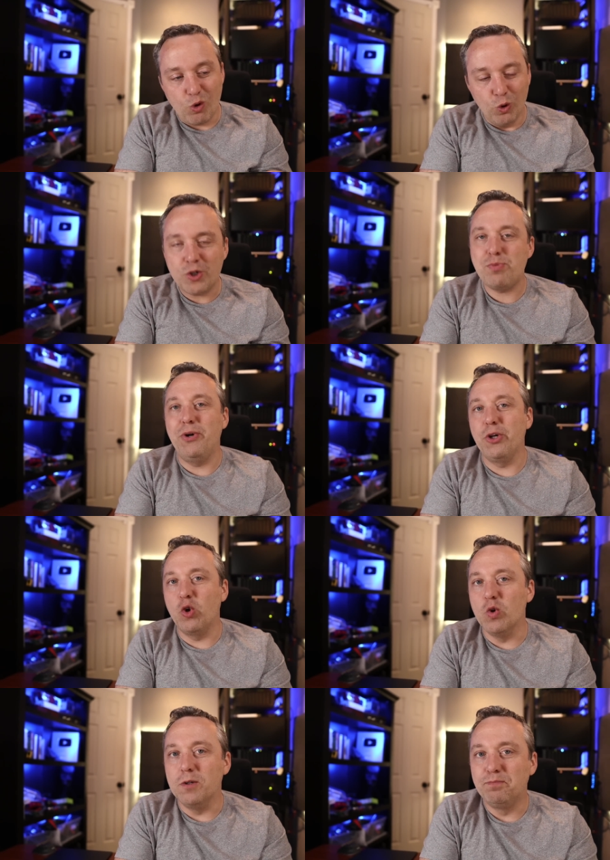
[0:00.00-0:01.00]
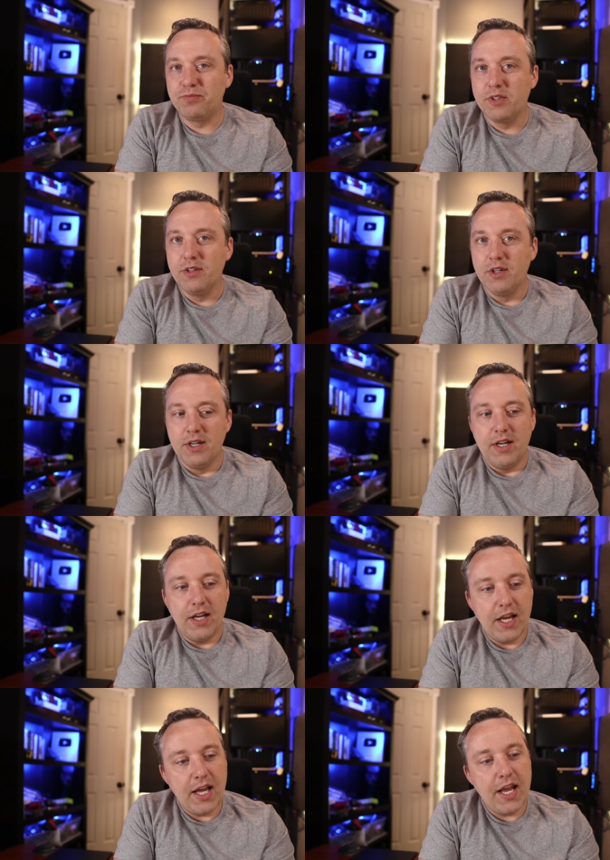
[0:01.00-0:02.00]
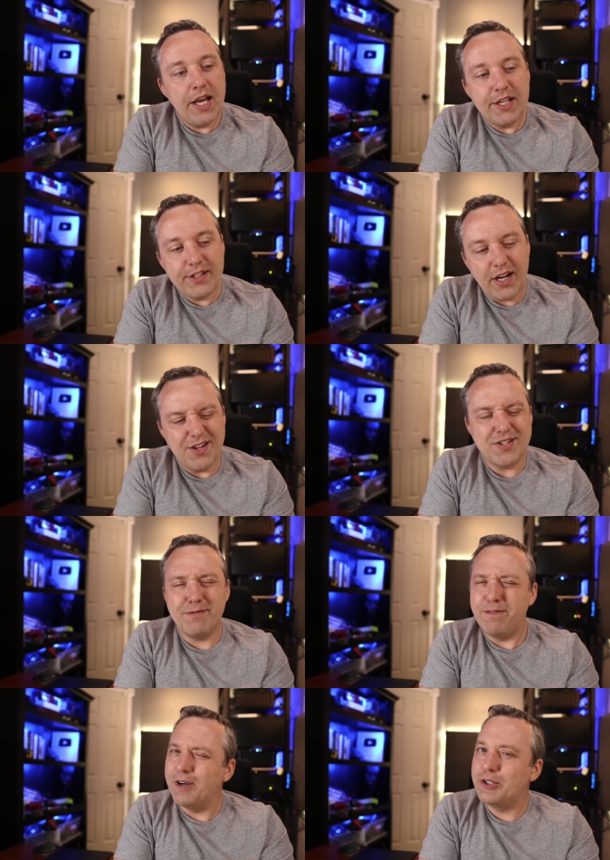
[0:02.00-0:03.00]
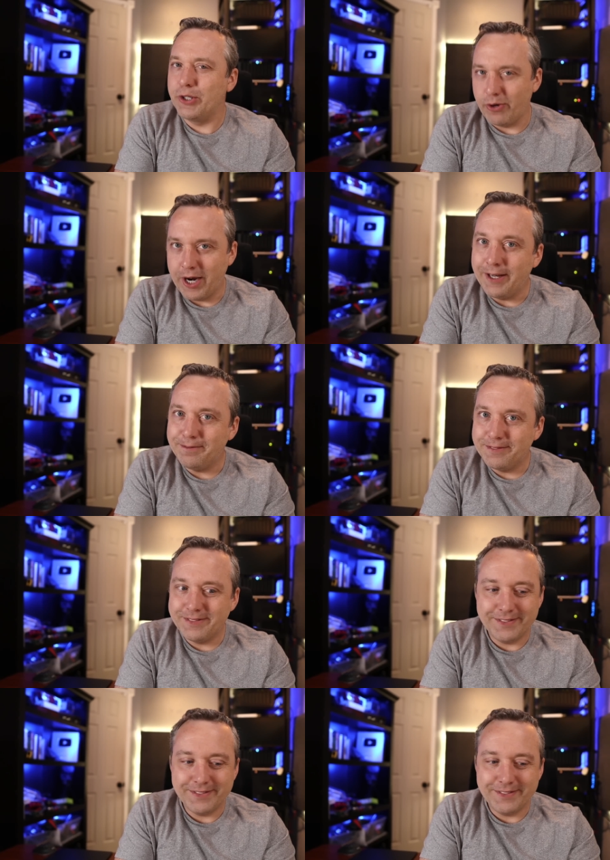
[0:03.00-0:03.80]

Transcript: looks pretty cool. It doesn't function great.